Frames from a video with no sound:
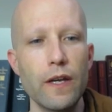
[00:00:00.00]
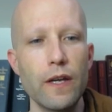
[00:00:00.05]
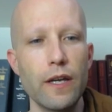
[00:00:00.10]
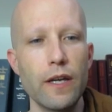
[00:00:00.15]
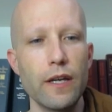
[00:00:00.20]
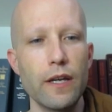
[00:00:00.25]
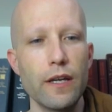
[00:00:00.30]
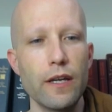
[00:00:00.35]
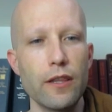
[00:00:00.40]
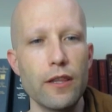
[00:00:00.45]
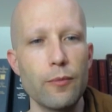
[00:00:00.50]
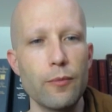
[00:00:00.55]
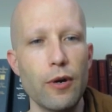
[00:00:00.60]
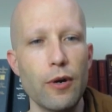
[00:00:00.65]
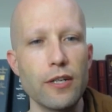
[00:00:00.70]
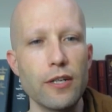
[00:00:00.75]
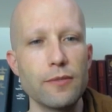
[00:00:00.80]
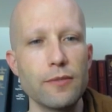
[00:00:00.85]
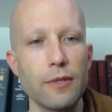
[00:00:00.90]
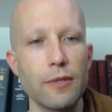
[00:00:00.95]
The
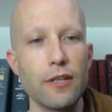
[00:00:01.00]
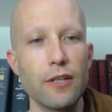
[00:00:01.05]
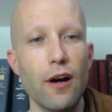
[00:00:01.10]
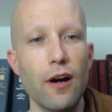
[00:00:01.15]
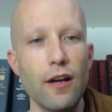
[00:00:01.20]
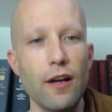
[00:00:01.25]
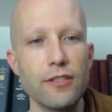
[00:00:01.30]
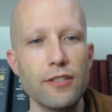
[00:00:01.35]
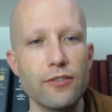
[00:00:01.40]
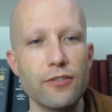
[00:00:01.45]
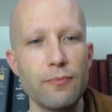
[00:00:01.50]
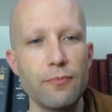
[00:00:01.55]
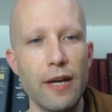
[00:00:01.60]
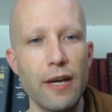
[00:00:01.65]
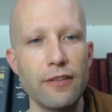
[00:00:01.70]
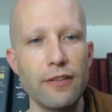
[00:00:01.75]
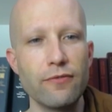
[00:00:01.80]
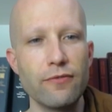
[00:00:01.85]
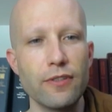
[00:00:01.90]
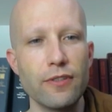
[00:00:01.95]
proximate cause of
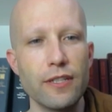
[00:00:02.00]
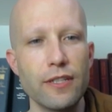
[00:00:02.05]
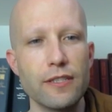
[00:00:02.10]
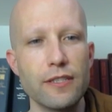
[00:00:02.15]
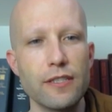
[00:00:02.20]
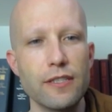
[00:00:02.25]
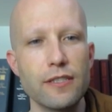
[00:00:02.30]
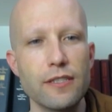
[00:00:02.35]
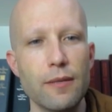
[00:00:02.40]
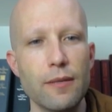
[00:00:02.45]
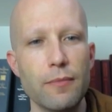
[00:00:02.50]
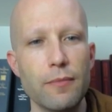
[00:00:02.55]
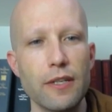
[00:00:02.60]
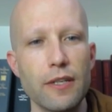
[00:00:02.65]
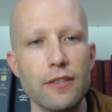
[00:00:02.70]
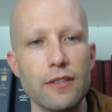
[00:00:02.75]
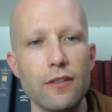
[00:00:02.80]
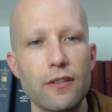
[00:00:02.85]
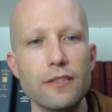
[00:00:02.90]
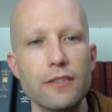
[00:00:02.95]
mindfulness is something
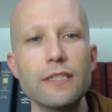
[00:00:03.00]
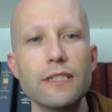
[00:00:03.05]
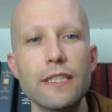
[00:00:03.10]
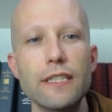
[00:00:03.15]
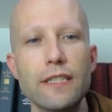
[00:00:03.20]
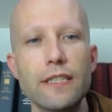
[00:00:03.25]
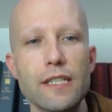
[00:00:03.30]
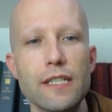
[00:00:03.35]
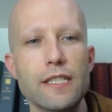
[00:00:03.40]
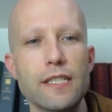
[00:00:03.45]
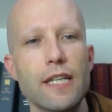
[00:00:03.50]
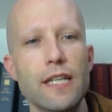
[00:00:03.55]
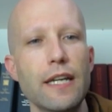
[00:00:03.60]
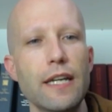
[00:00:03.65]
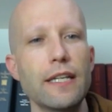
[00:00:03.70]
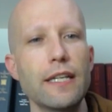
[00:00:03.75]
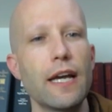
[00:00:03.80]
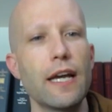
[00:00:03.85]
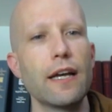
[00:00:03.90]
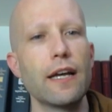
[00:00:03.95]
called
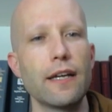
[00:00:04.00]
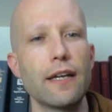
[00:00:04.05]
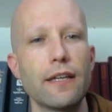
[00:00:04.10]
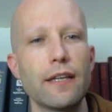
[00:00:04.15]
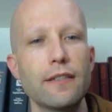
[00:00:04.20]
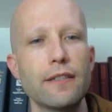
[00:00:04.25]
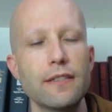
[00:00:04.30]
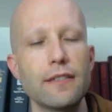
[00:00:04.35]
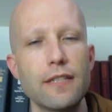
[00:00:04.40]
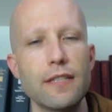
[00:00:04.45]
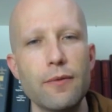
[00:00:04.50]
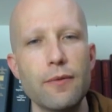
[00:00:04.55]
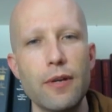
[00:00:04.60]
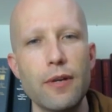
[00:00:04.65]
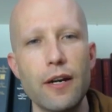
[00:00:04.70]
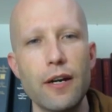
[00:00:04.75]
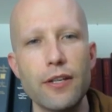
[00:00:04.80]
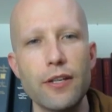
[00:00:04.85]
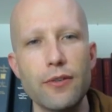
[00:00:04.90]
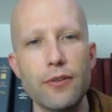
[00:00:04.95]
tirasanya, and this, I would
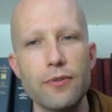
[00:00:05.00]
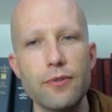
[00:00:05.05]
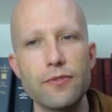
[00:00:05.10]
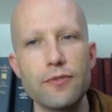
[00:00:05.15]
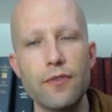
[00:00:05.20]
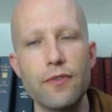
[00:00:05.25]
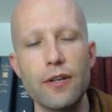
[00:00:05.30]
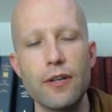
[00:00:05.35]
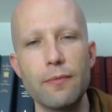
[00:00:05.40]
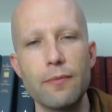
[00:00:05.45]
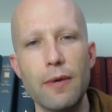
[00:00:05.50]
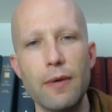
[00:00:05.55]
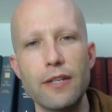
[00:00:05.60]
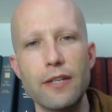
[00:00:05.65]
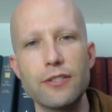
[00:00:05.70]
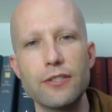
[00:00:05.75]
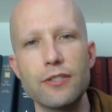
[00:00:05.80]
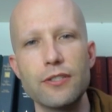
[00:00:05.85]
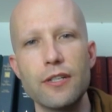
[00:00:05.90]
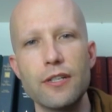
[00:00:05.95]
argue, is very much
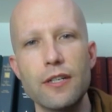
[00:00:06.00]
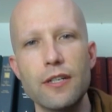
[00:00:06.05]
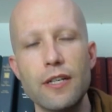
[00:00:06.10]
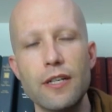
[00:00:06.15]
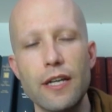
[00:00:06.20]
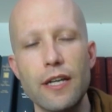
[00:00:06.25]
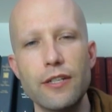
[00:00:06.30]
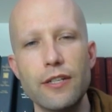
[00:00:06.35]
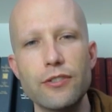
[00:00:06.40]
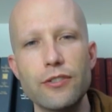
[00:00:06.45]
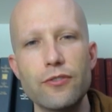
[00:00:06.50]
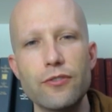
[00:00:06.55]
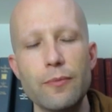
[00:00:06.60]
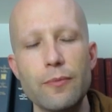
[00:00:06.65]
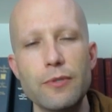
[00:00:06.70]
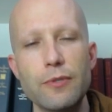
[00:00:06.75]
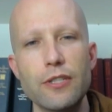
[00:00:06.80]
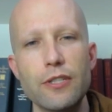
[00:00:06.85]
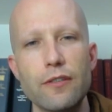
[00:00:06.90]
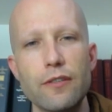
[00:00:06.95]
a
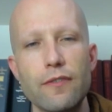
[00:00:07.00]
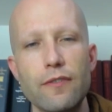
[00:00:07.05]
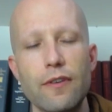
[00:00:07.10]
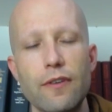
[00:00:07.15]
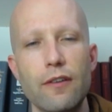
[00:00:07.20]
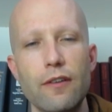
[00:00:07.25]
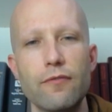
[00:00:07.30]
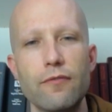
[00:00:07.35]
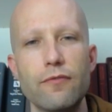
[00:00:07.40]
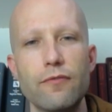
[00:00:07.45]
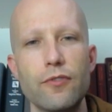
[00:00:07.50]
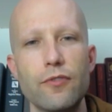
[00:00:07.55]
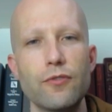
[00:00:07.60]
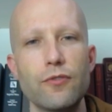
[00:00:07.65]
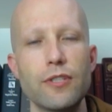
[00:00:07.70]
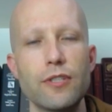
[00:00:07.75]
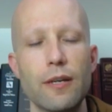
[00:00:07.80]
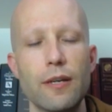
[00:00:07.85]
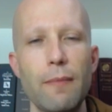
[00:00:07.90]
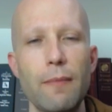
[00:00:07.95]
description of using a
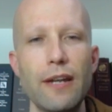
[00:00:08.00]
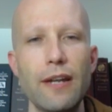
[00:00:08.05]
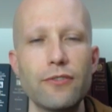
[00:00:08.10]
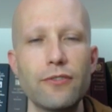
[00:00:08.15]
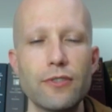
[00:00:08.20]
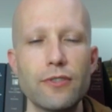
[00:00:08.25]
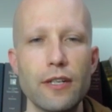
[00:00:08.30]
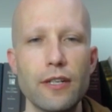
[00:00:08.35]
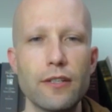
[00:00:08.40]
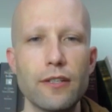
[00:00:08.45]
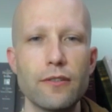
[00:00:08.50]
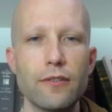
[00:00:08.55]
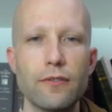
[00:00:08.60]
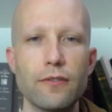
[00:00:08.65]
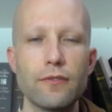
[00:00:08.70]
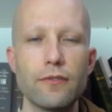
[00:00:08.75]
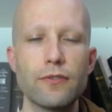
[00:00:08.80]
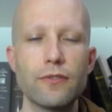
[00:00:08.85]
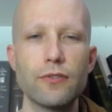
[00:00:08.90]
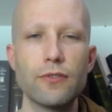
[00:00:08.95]
mantra
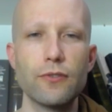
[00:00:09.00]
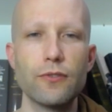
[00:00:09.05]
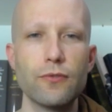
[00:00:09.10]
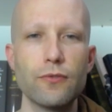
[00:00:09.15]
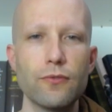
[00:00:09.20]
to